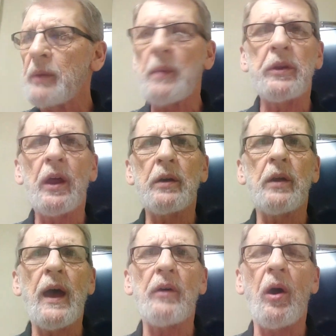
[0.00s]
Baby
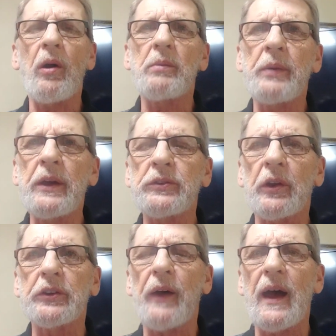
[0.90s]
doesn't have a heartbeat
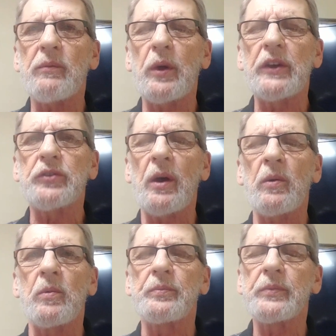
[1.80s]
until he's 5 weeks
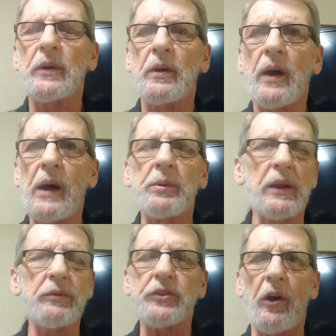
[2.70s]
old. I
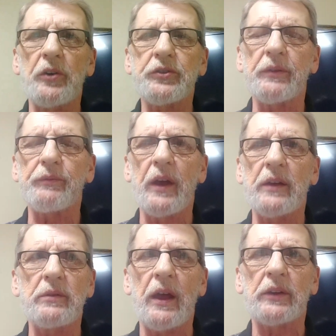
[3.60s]
believe it starts
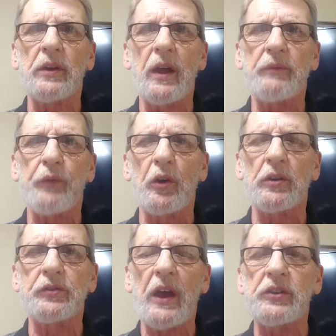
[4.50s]
at
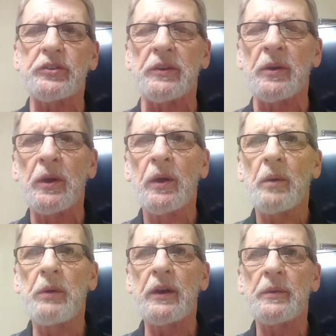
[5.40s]
fertilization.
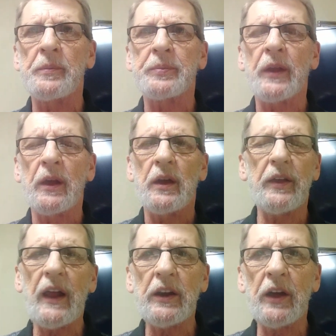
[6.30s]
But
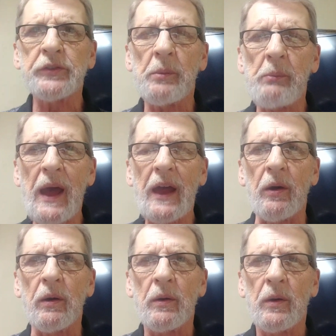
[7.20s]
that doesn't
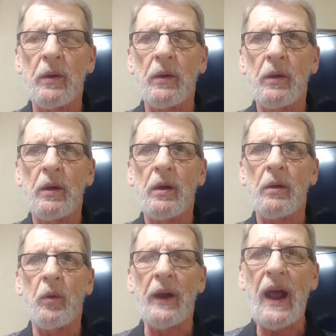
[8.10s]
matter.
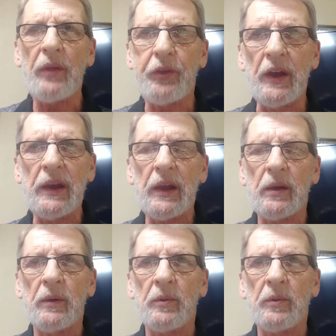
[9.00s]
What I think.